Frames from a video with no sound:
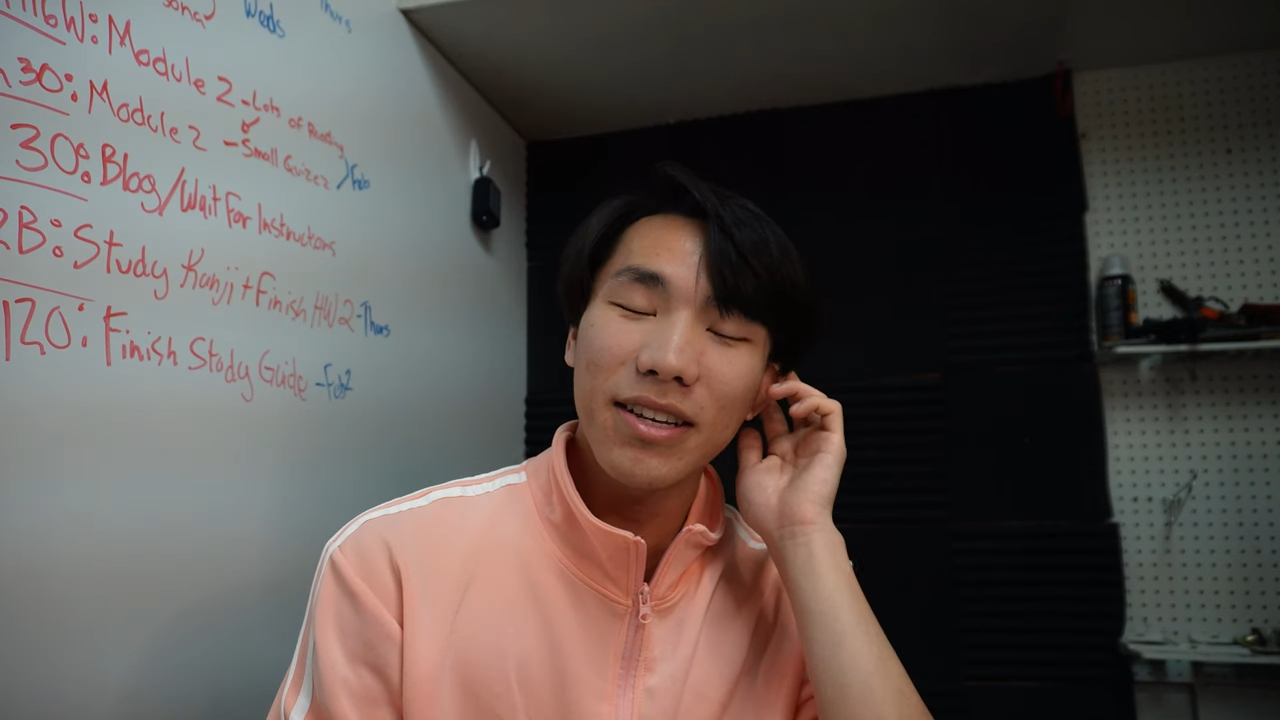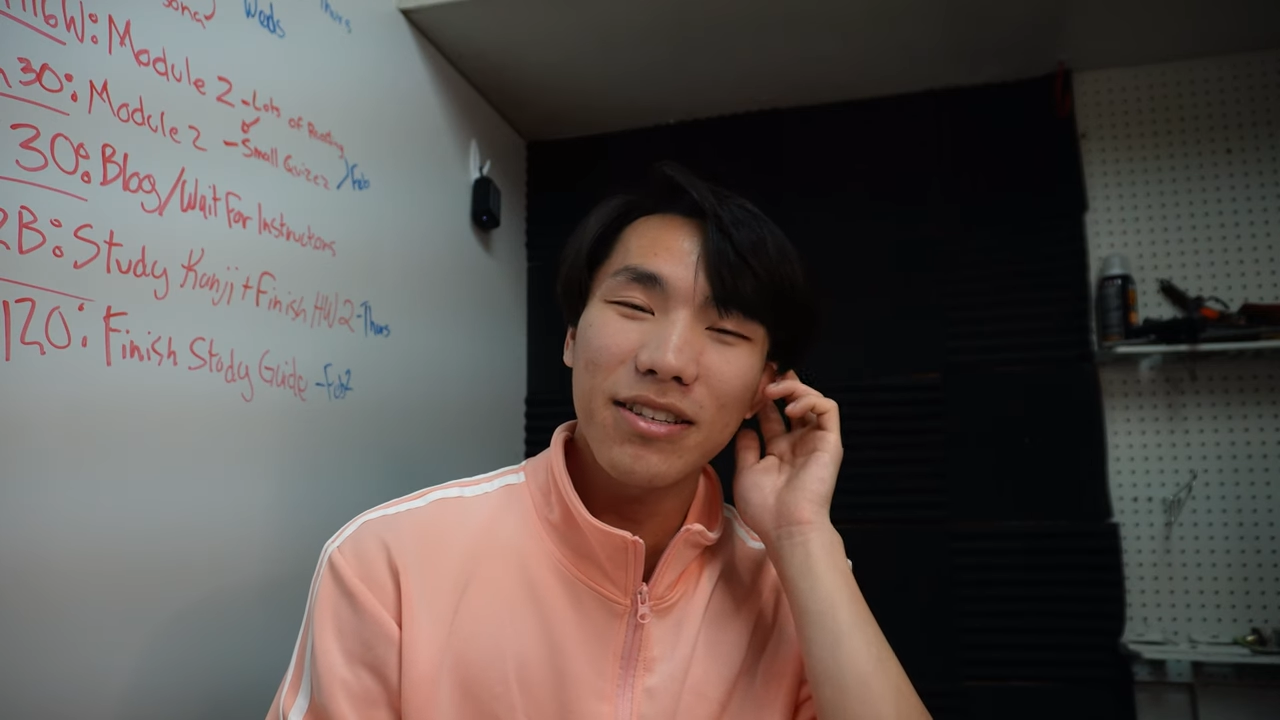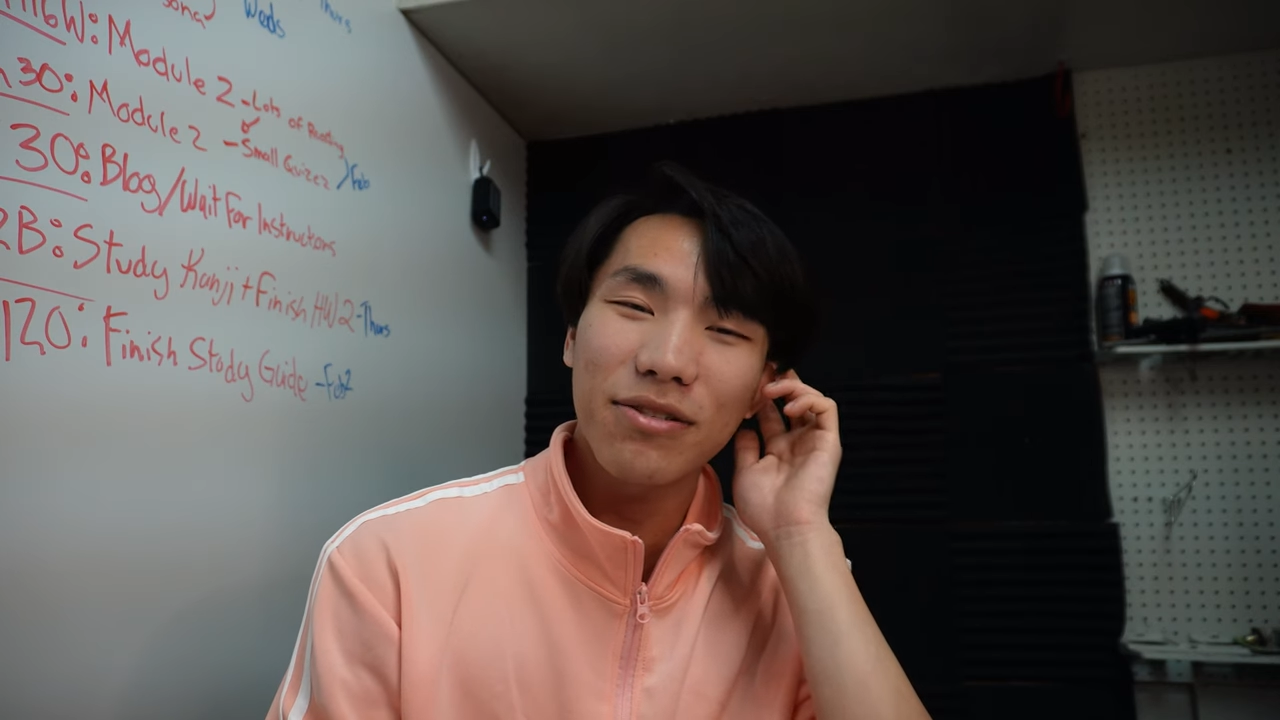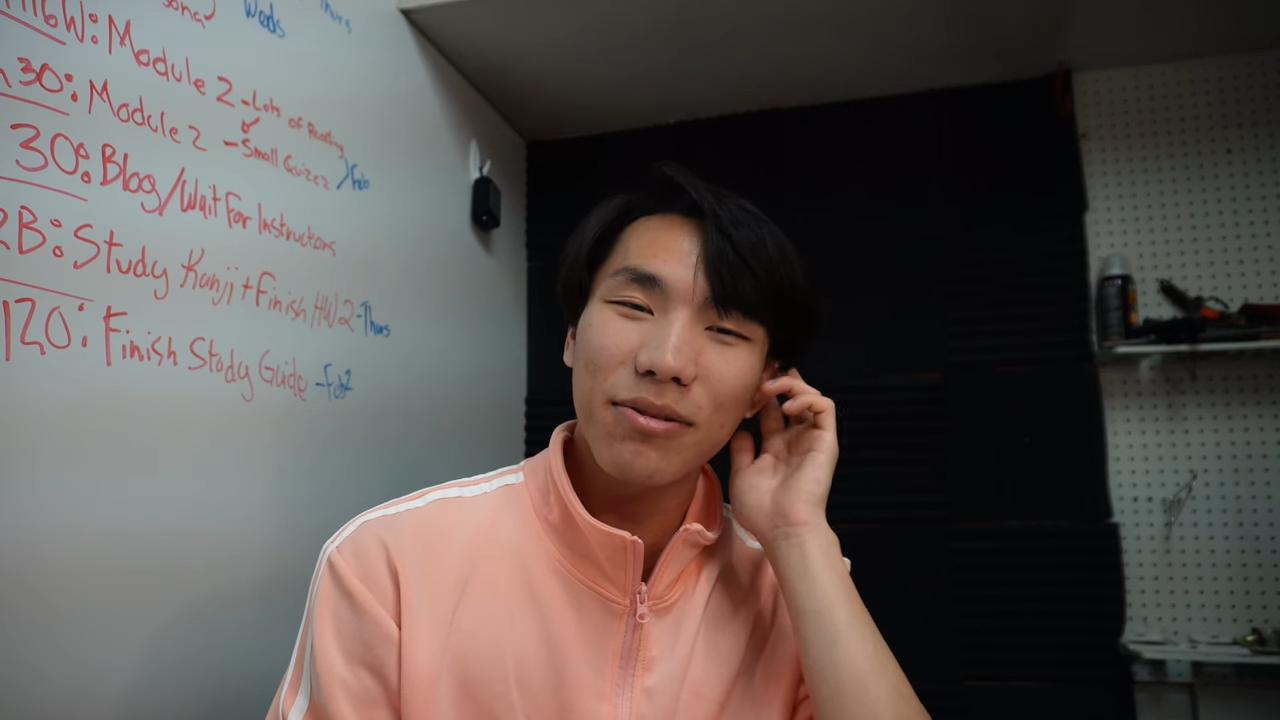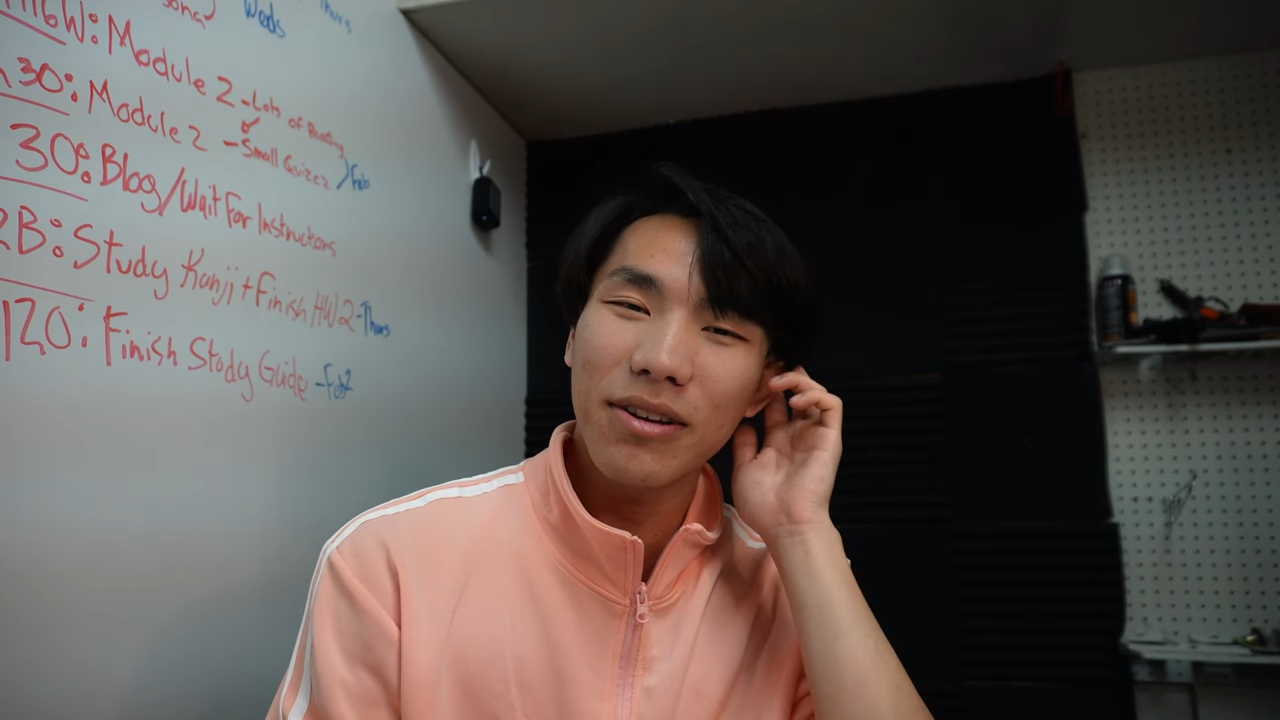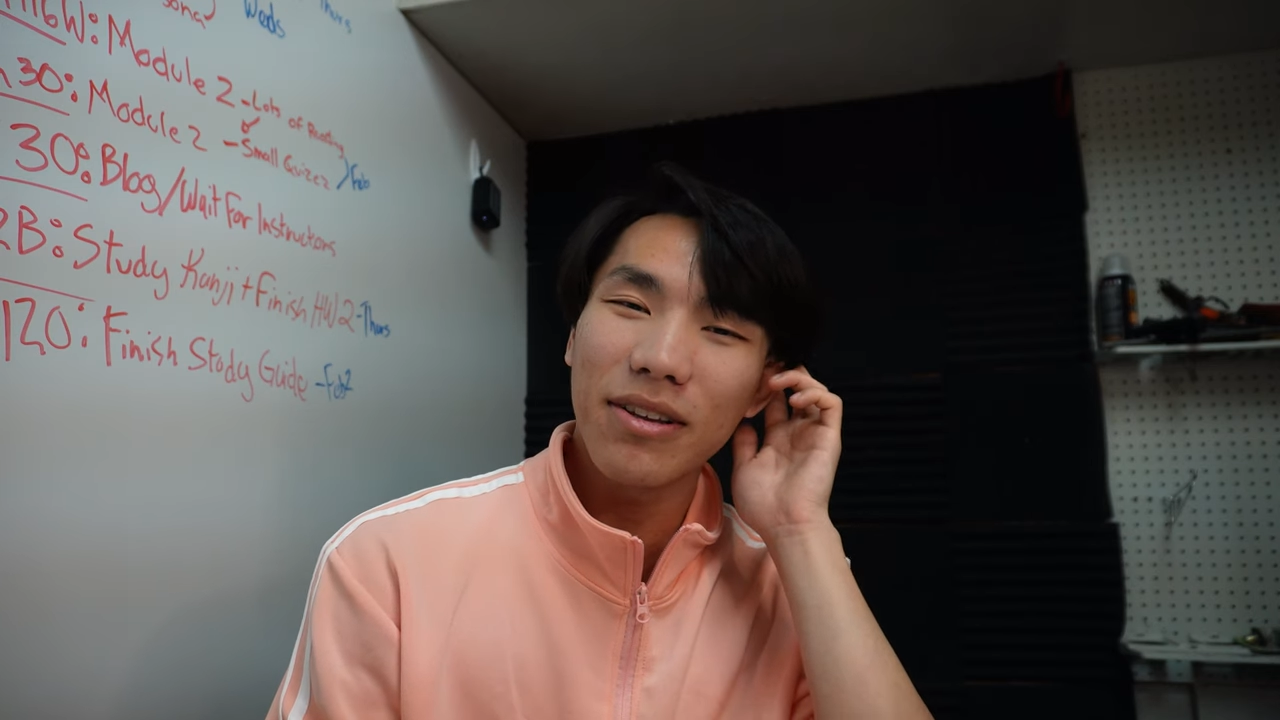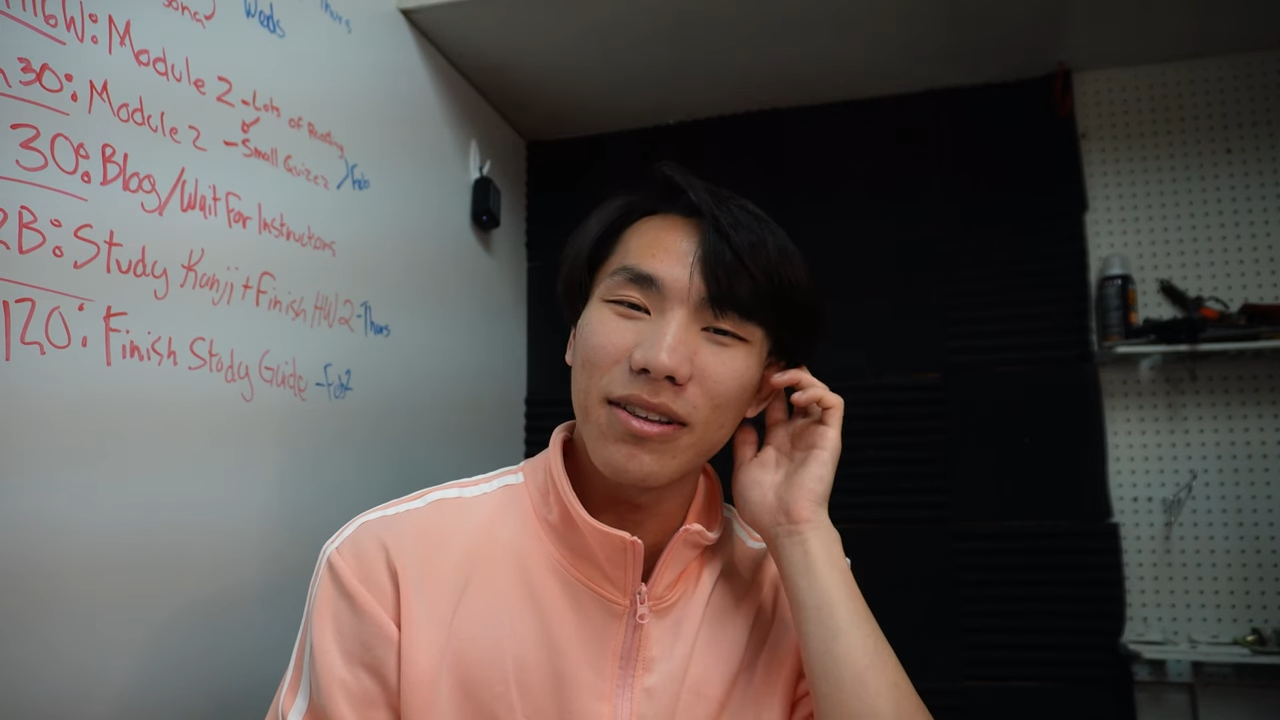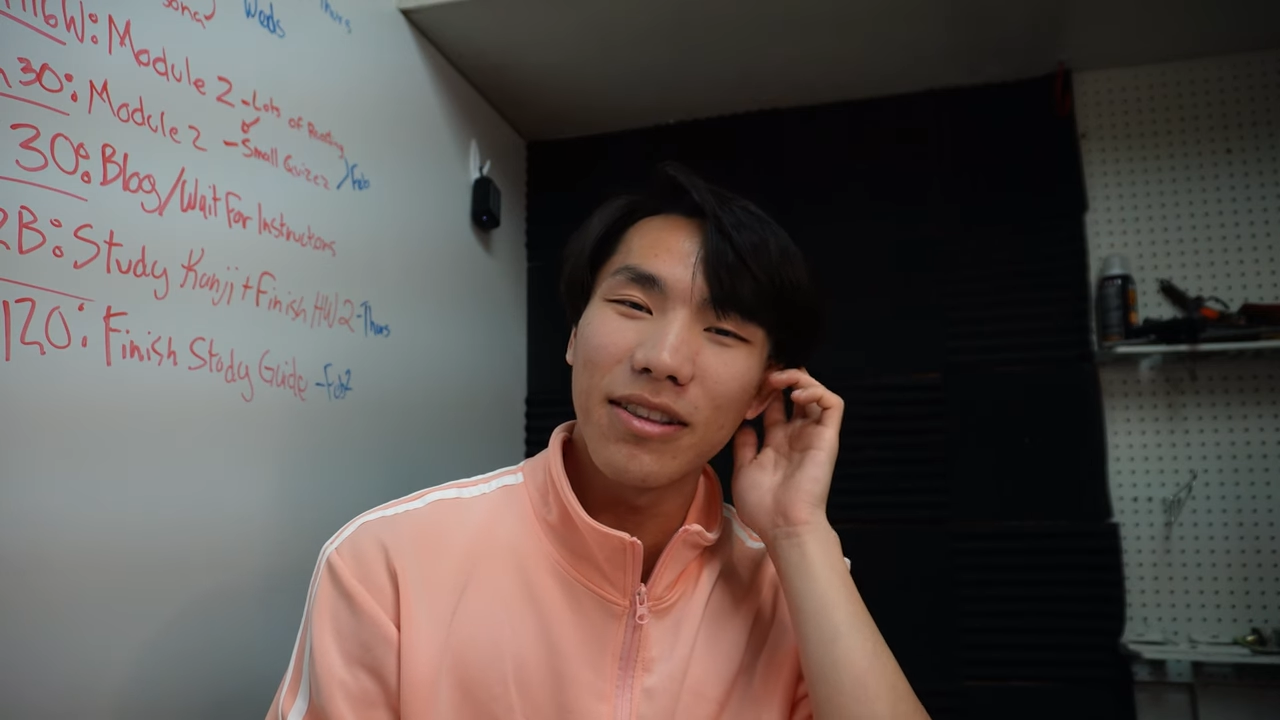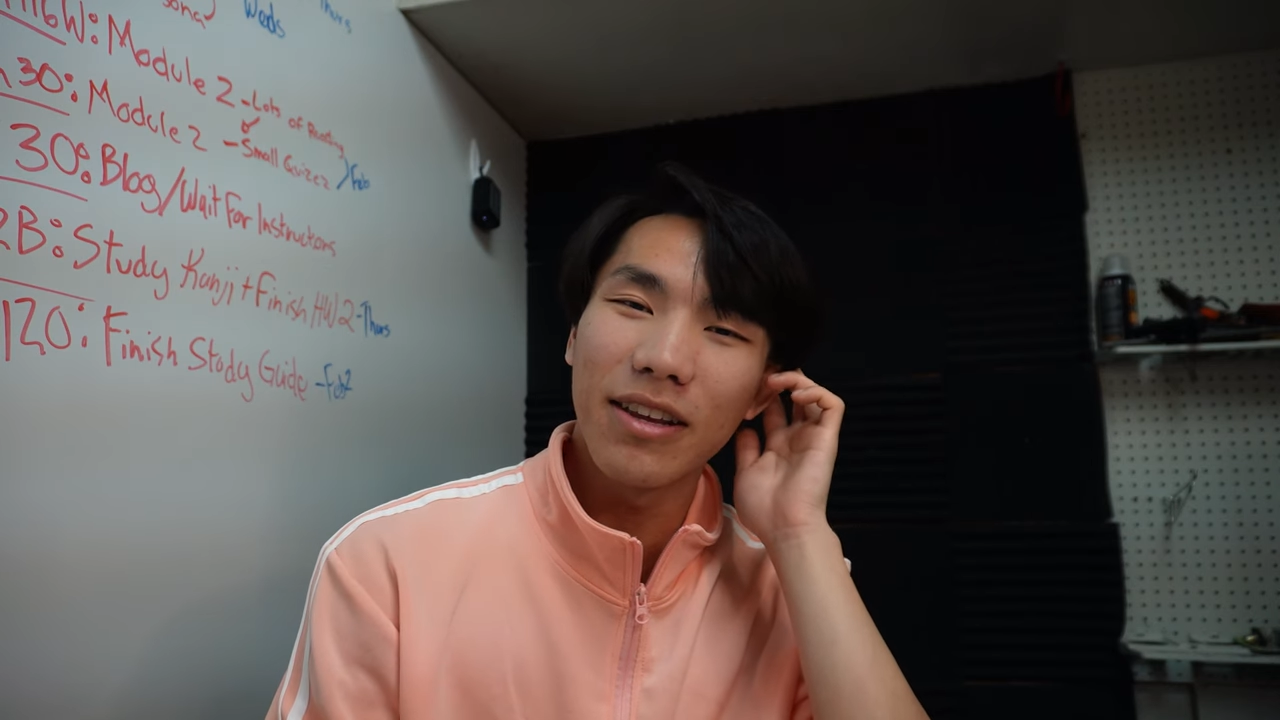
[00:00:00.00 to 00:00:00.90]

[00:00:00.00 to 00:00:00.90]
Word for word: guys enjoyed